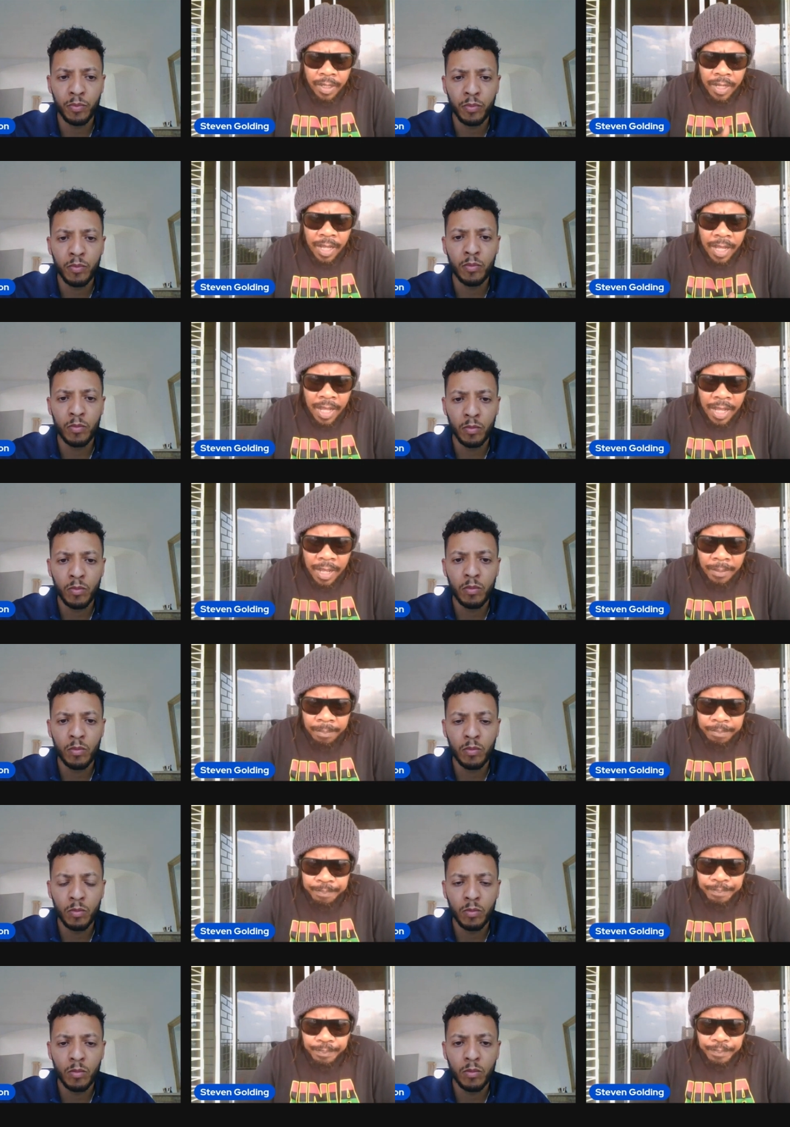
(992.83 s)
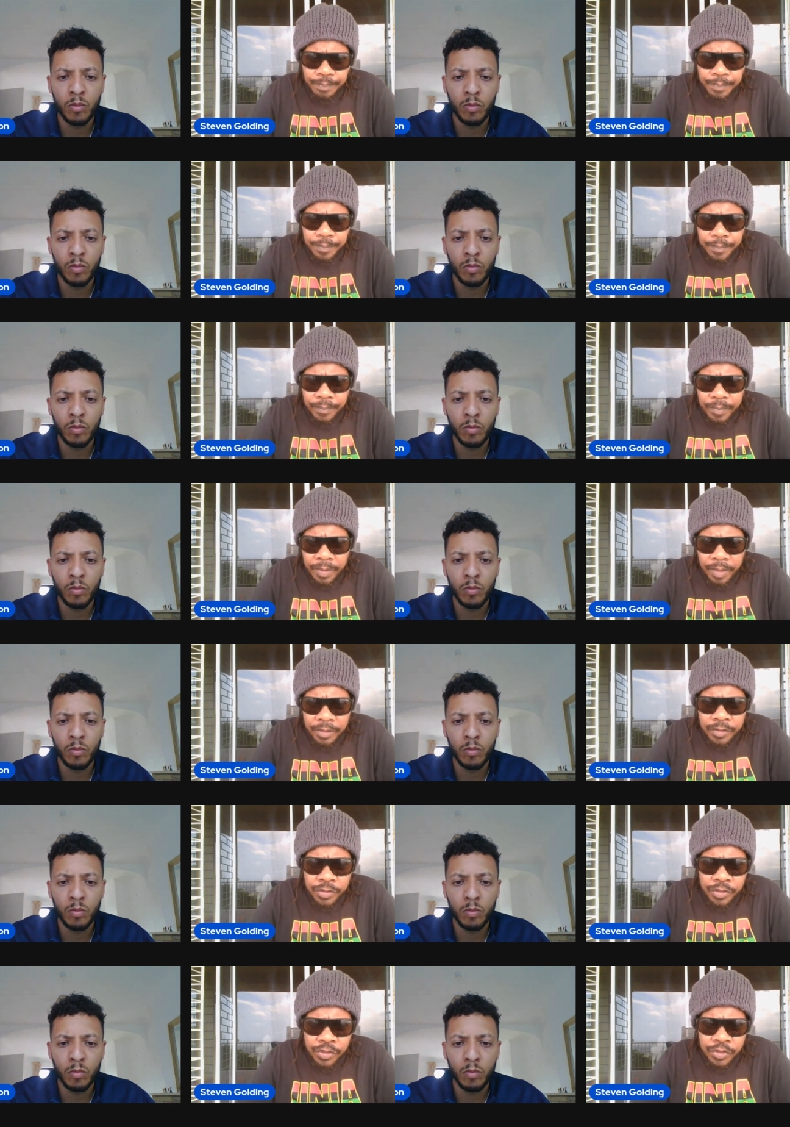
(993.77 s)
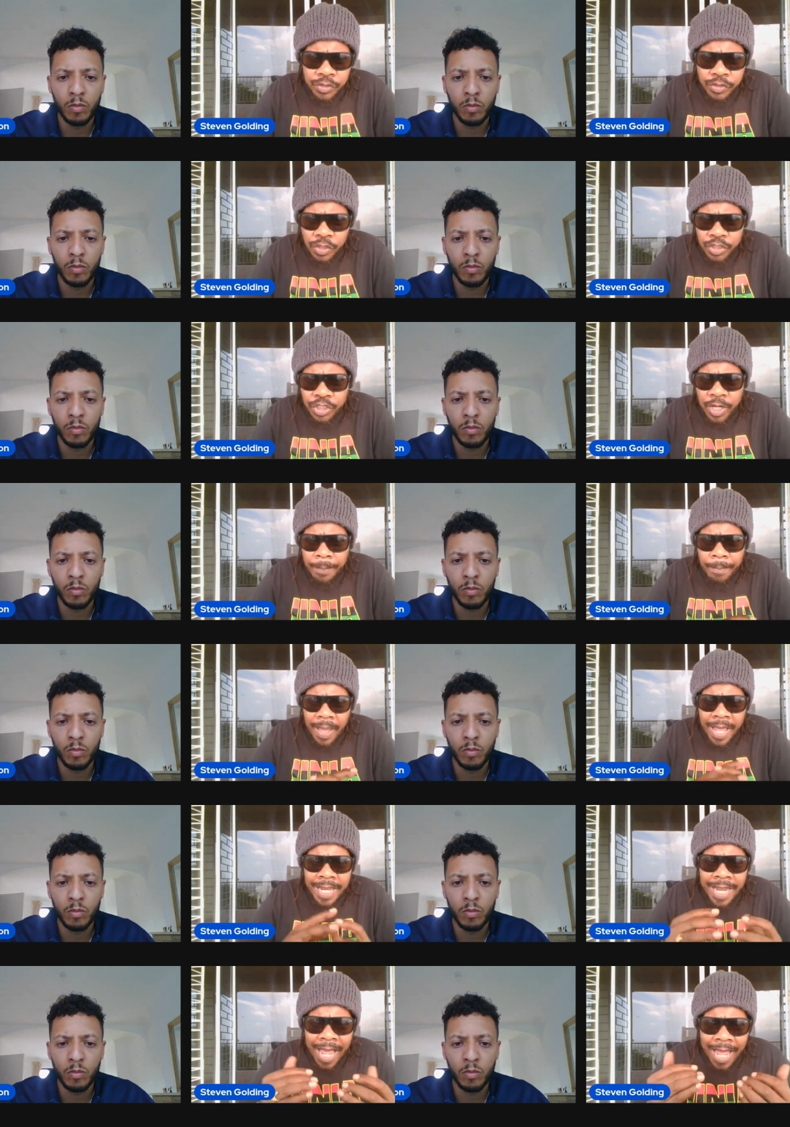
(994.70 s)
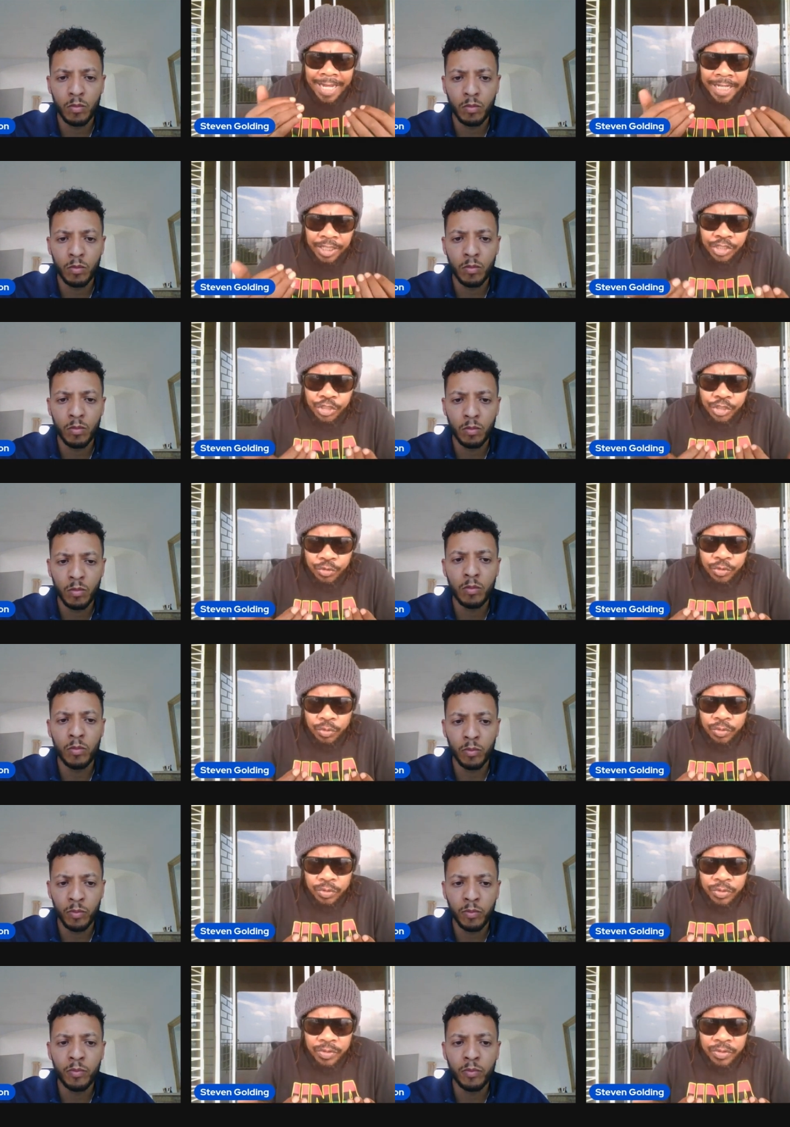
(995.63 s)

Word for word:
Speaker 1: um, such a, an, an issue.